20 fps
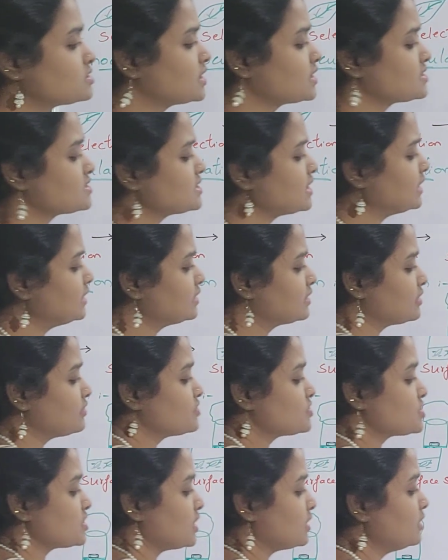cell
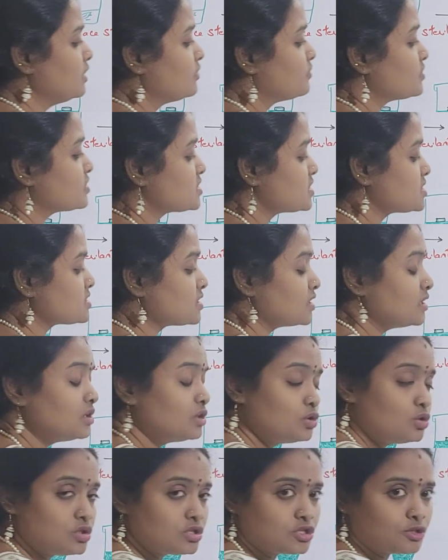division which is
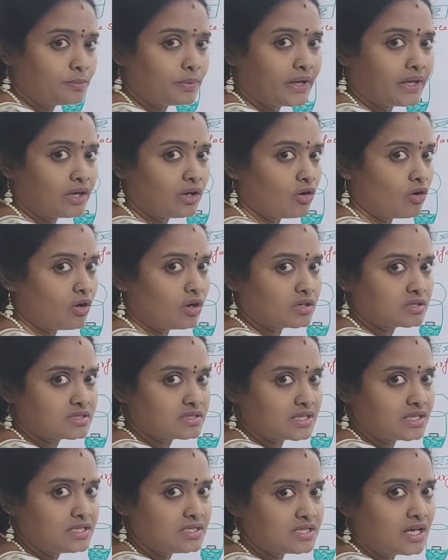induced by
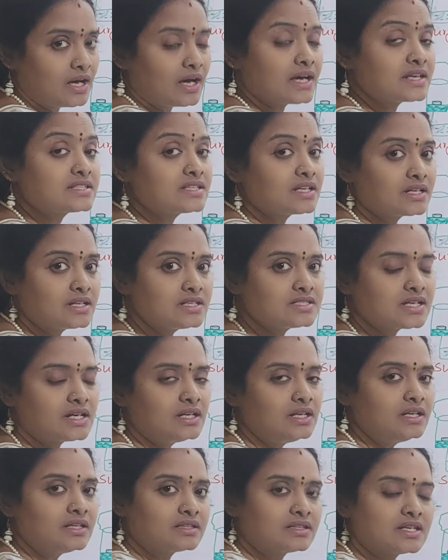auxins, as a
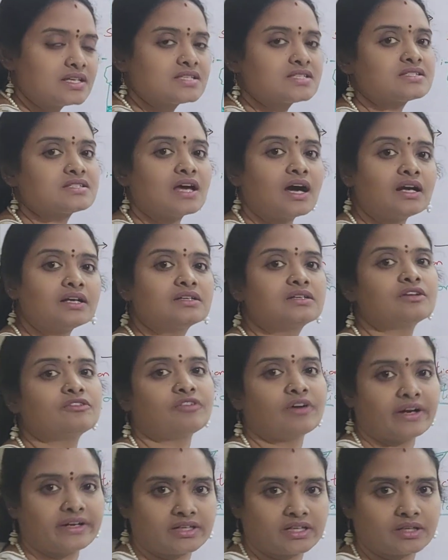result they start
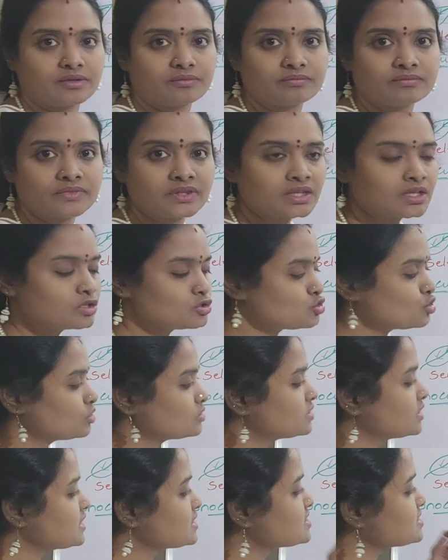dividing. So
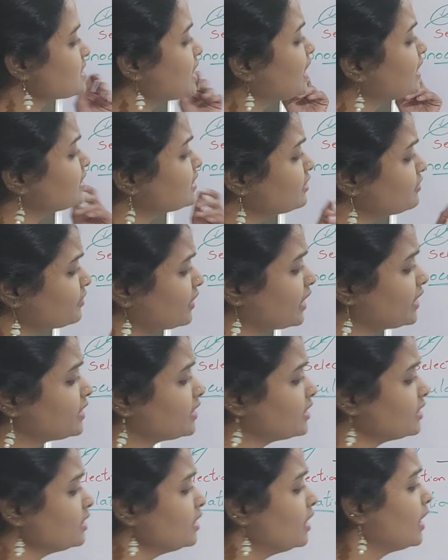they start
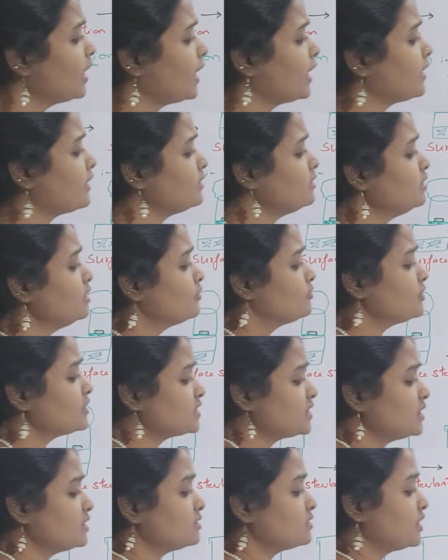dividing and
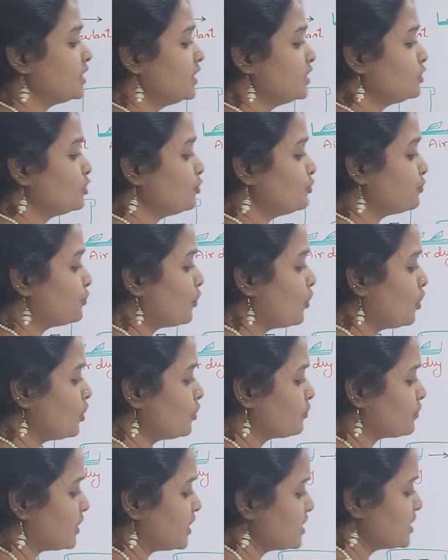within 3 to 4
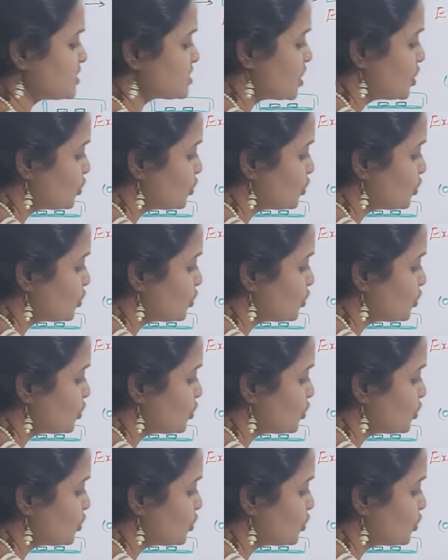weeks you